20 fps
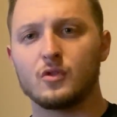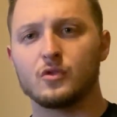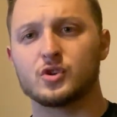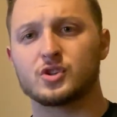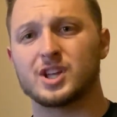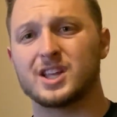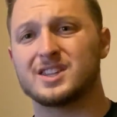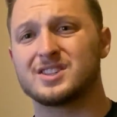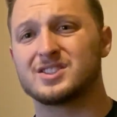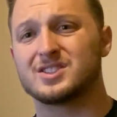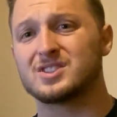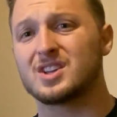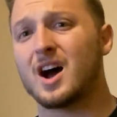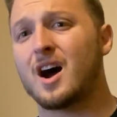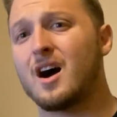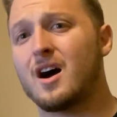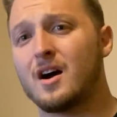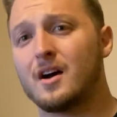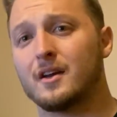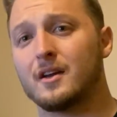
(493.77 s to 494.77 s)
there's a
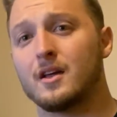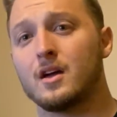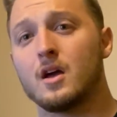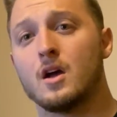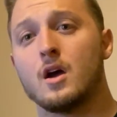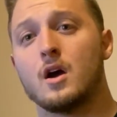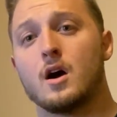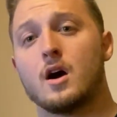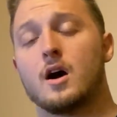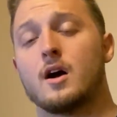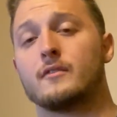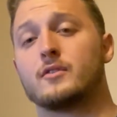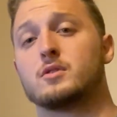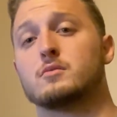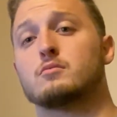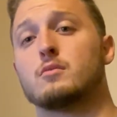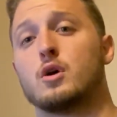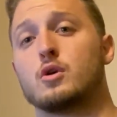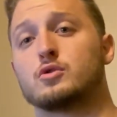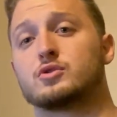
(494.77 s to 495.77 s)
ton of
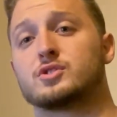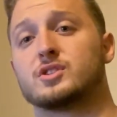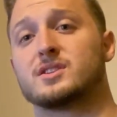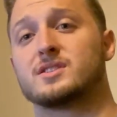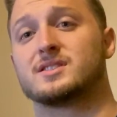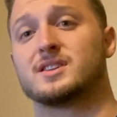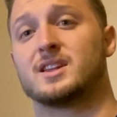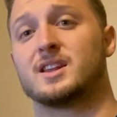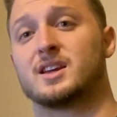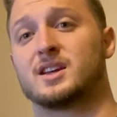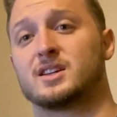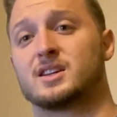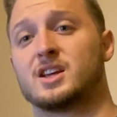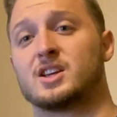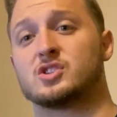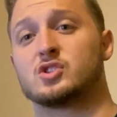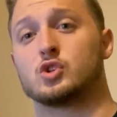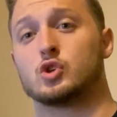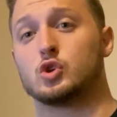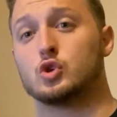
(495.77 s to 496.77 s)
emotions in it
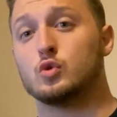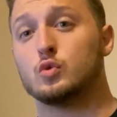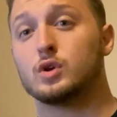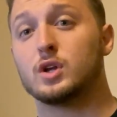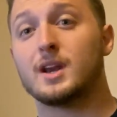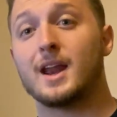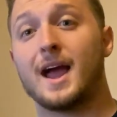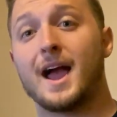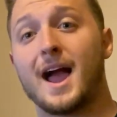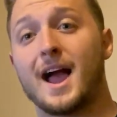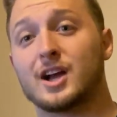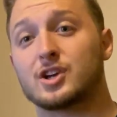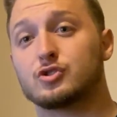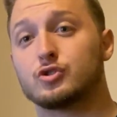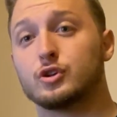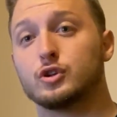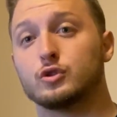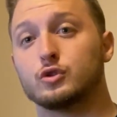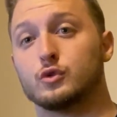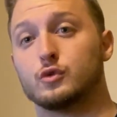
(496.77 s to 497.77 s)
because you can
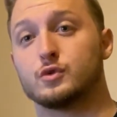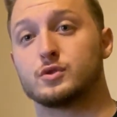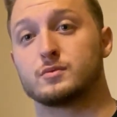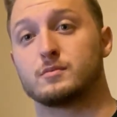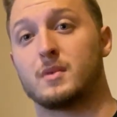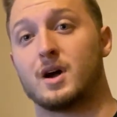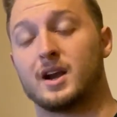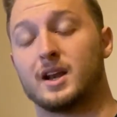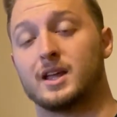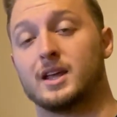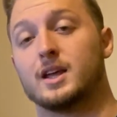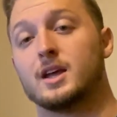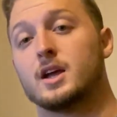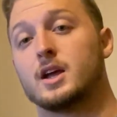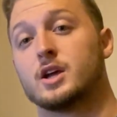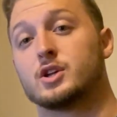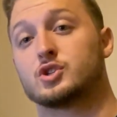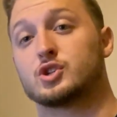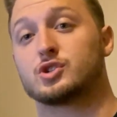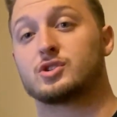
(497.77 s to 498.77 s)
actually lose money,
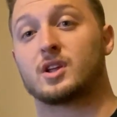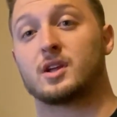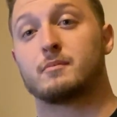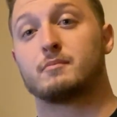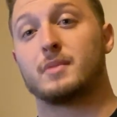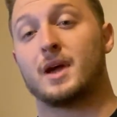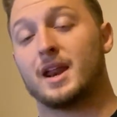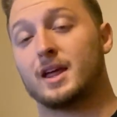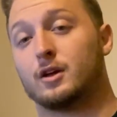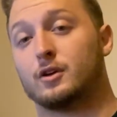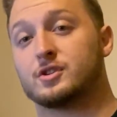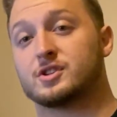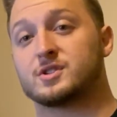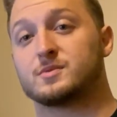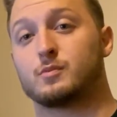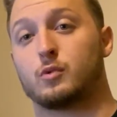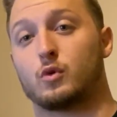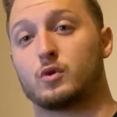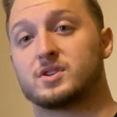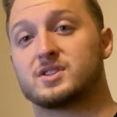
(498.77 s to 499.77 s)
just like betting on a
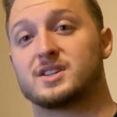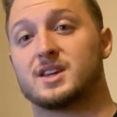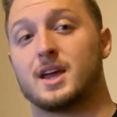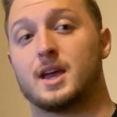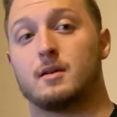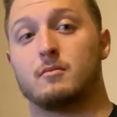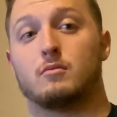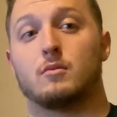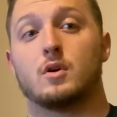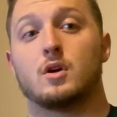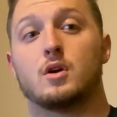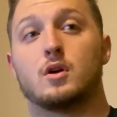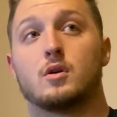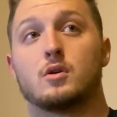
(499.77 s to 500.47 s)
sports game.